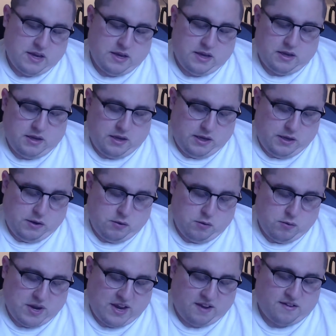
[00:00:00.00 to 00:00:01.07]
you
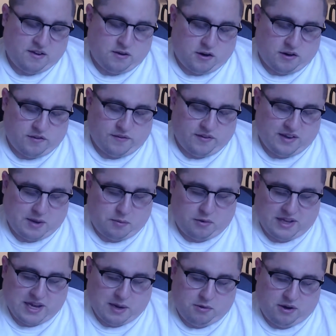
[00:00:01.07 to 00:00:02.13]
exile a card from the top of your
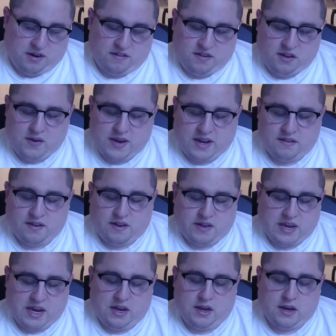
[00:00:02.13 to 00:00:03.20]
library until you exile a
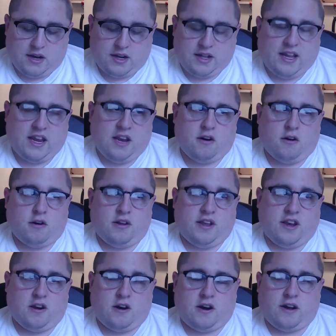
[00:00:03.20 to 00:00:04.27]
non-land card that
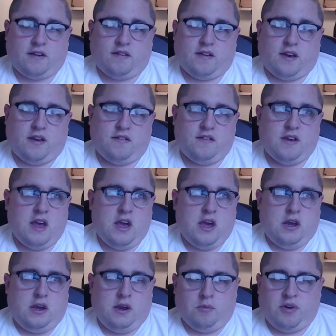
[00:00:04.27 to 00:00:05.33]
costs less.
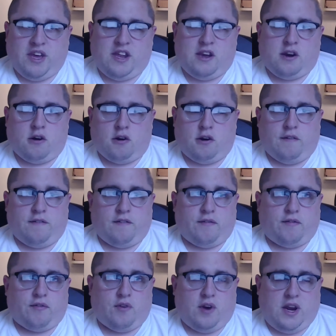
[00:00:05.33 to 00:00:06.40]
You can play that card for
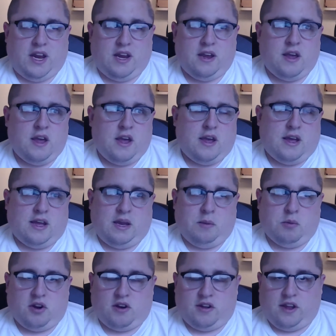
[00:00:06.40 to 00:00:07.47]
free, and then you put
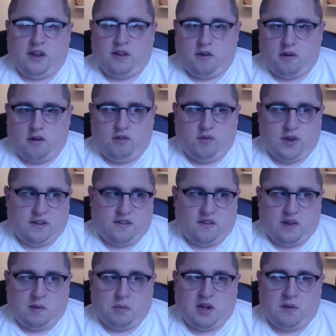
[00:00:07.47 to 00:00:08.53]
all the other cards you exile on the
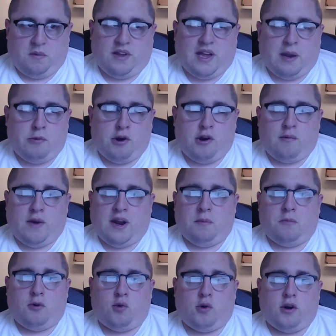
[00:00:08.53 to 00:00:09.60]
bottom of your library in random
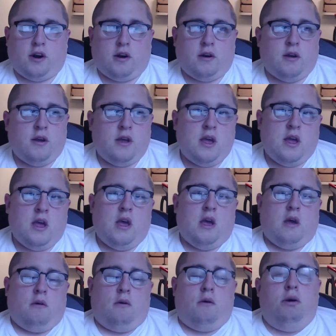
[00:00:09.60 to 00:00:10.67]
order.
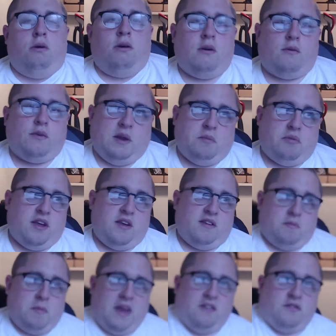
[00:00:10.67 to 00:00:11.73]
When you play the
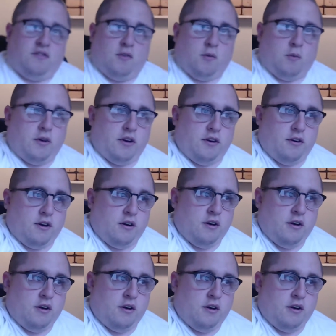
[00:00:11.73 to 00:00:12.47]
Maelstrom Wanderer,